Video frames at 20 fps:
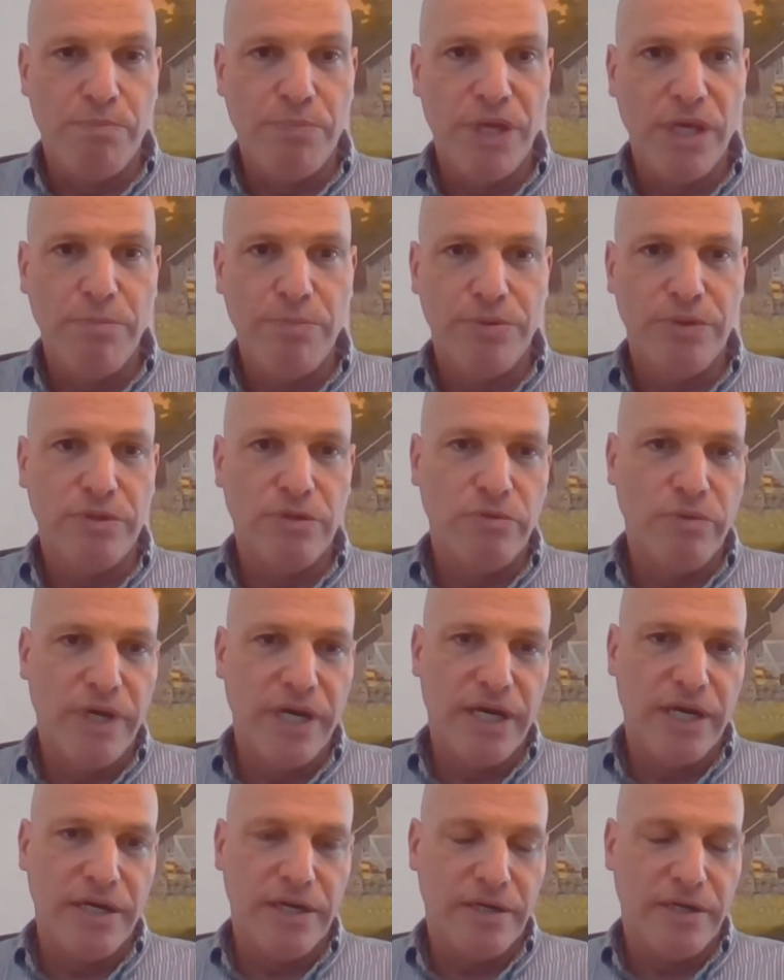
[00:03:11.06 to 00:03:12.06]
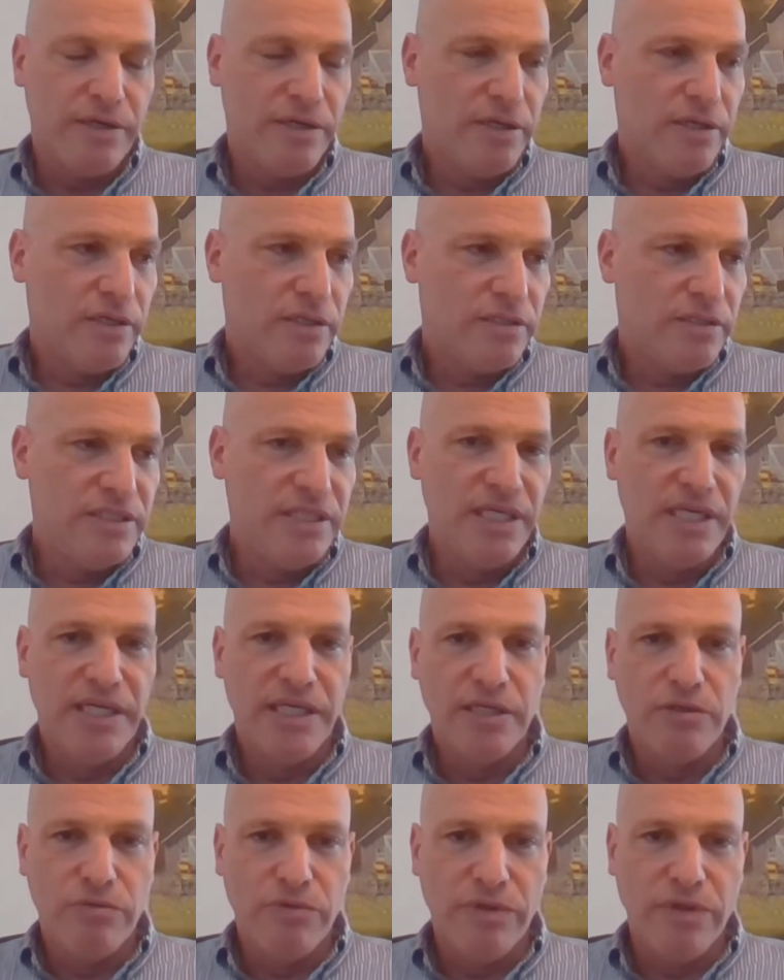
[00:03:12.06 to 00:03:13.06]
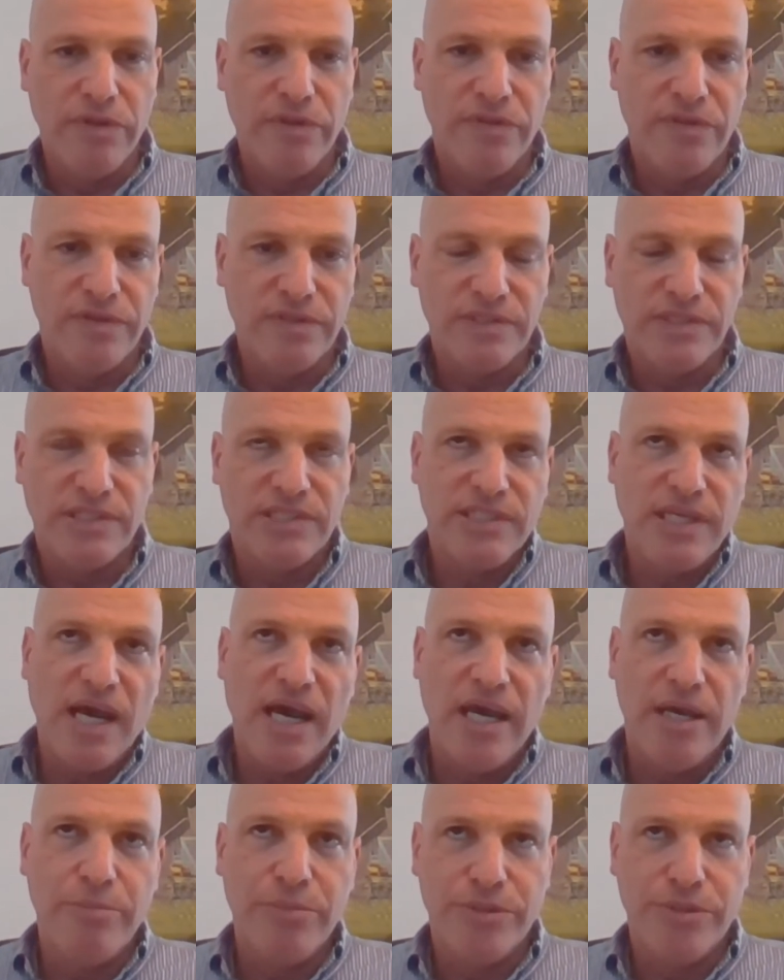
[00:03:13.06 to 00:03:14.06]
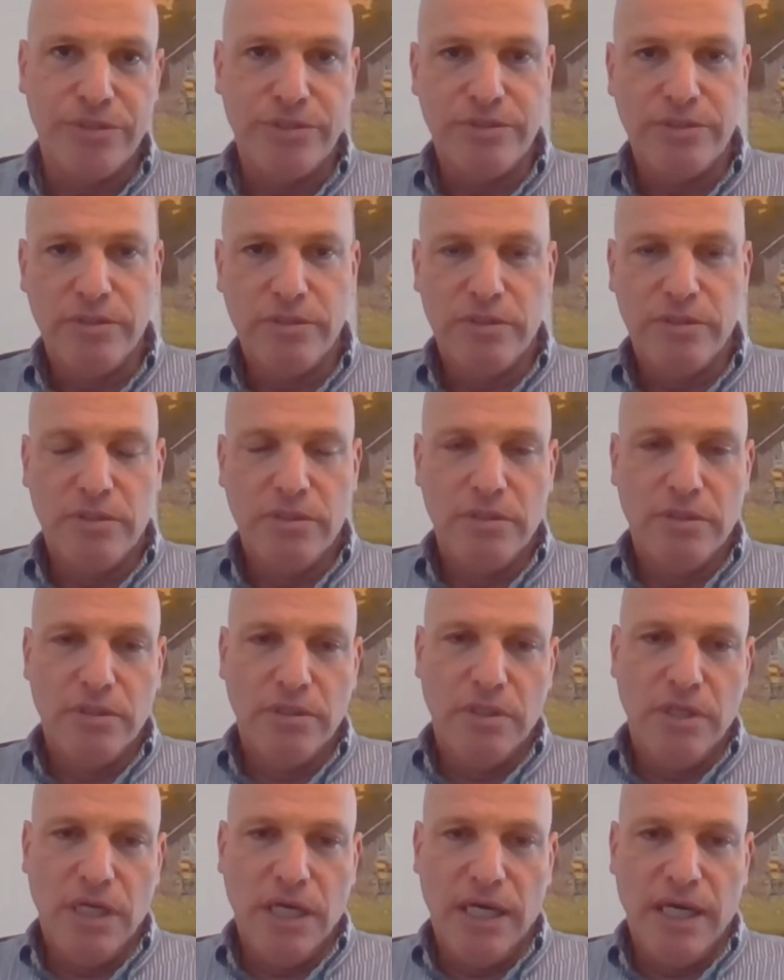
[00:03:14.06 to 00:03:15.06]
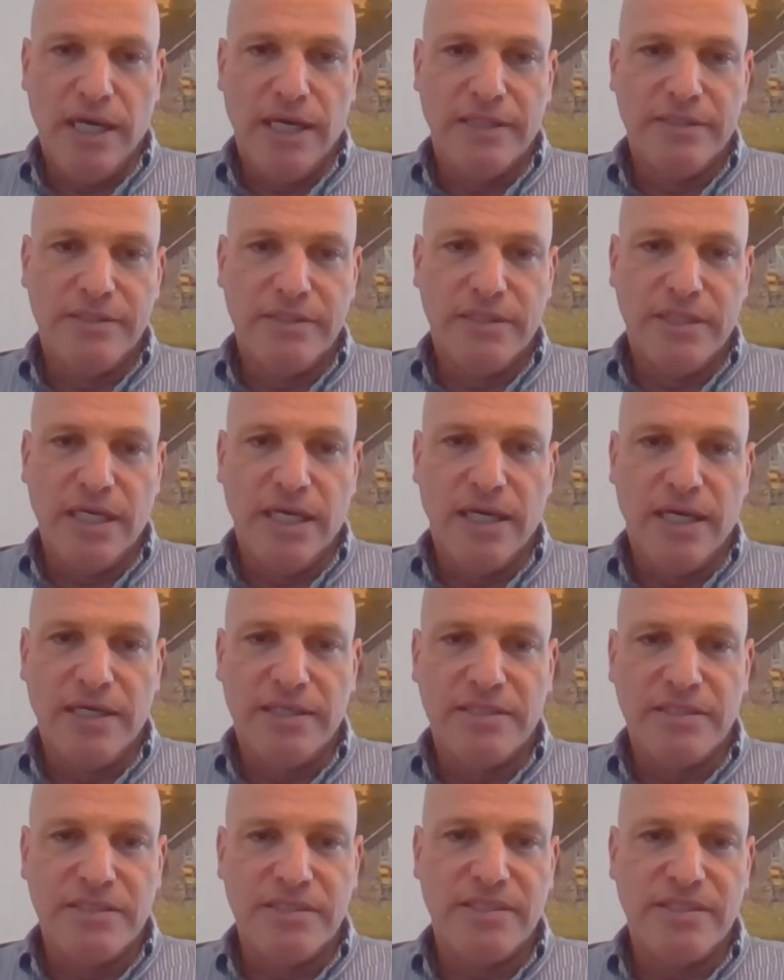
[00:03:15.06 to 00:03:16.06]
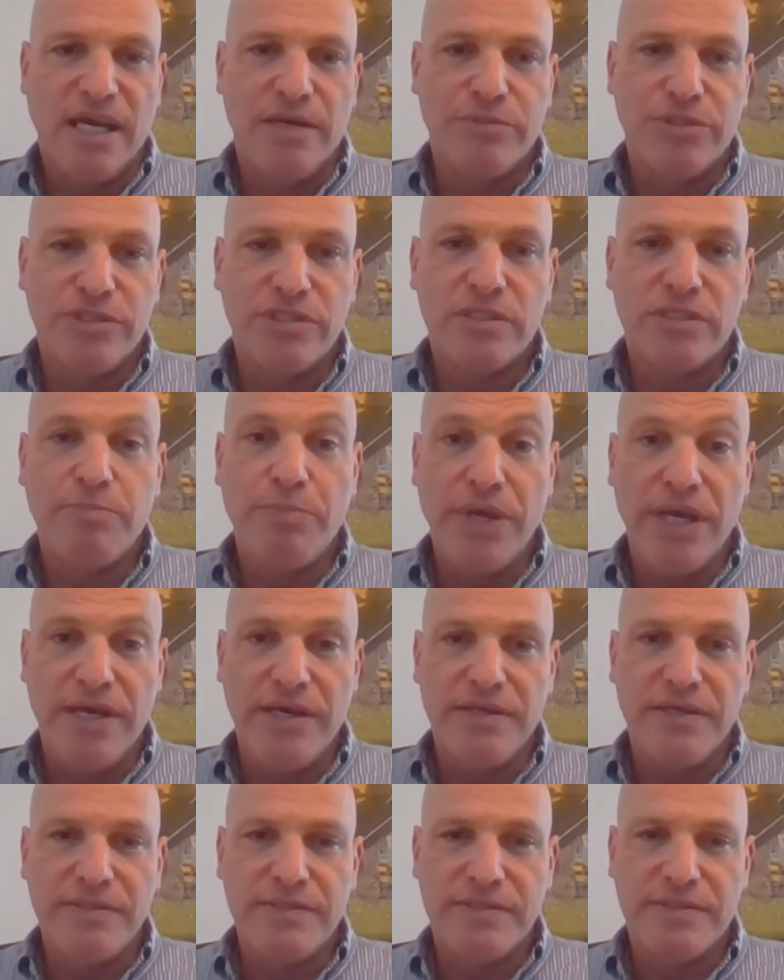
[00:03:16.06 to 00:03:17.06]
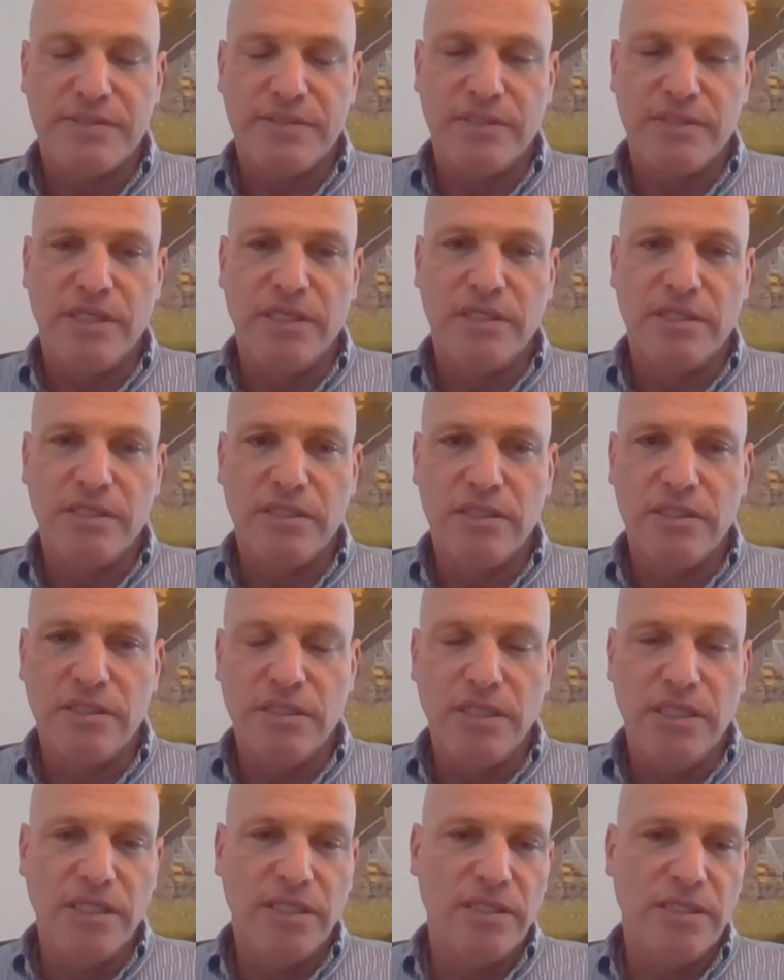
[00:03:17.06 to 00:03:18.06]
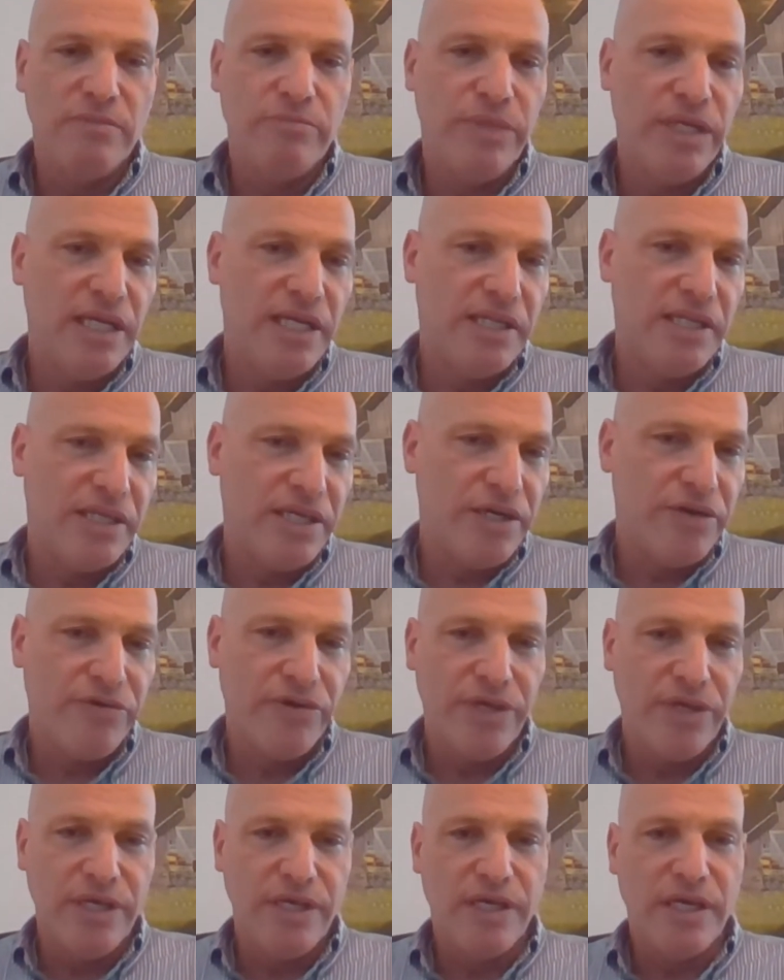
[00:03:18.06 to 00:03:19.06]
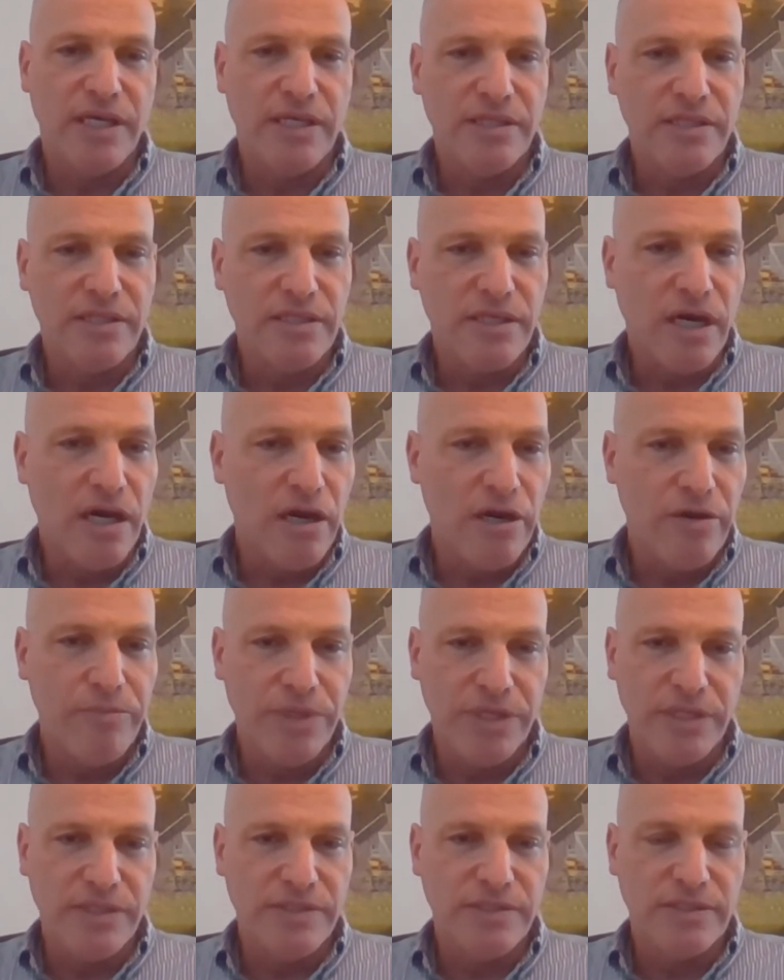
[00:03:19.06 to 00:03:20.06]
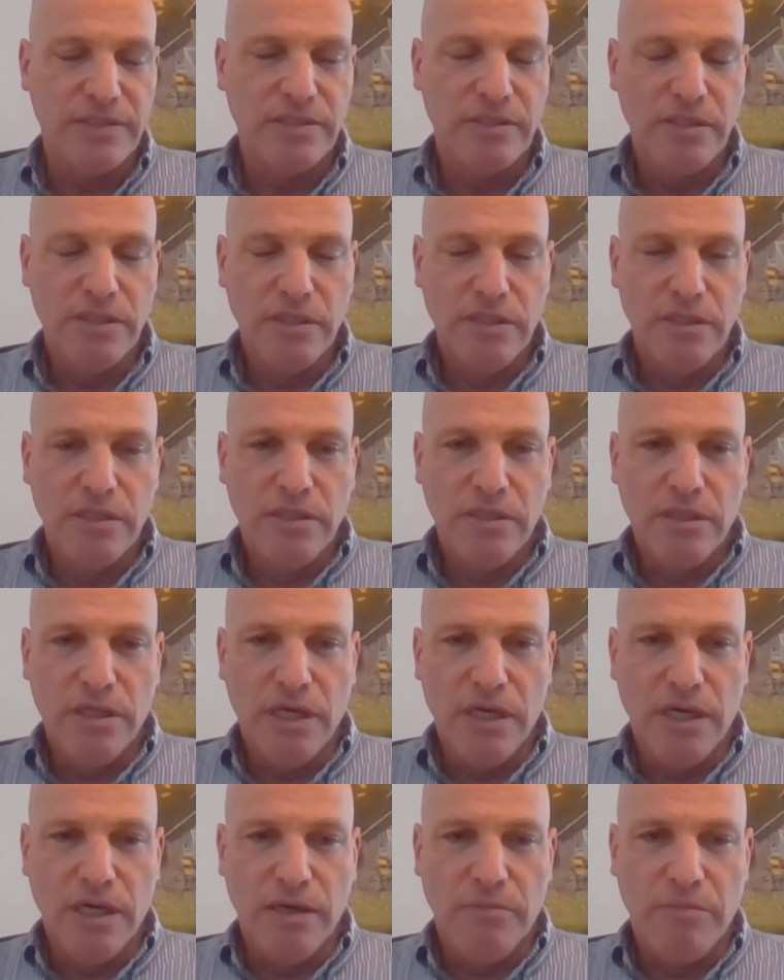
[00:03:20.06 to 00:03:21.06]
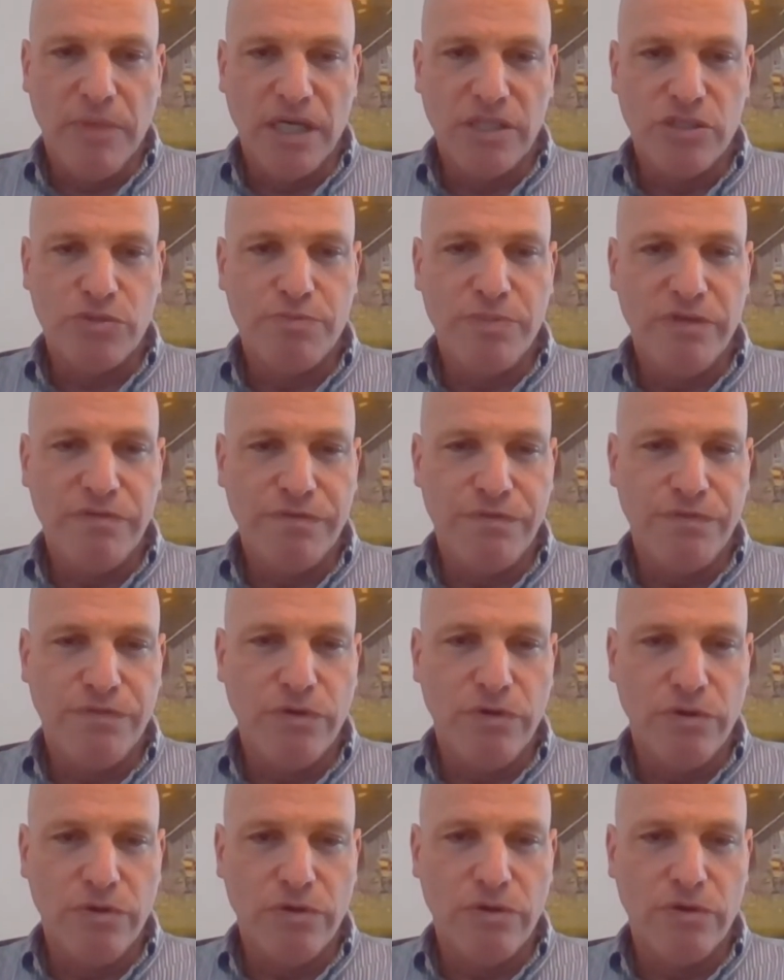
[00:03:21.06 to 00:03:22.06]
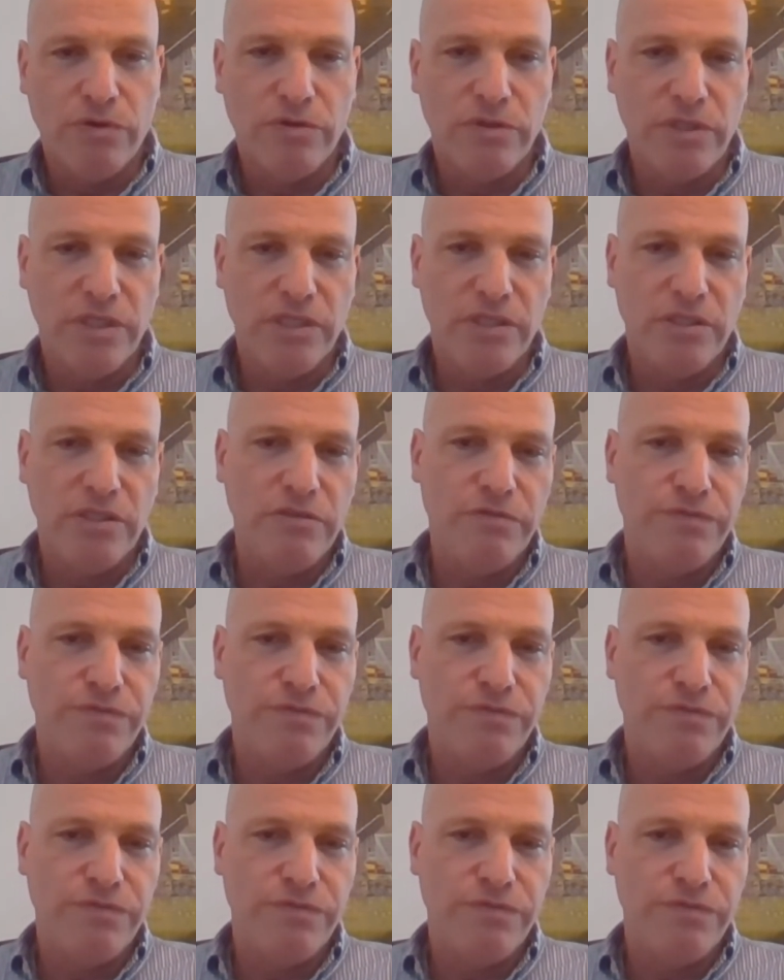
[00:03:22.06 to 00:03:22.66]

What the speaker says: people were dealing with cyber and the cyberspace in military and armies much before it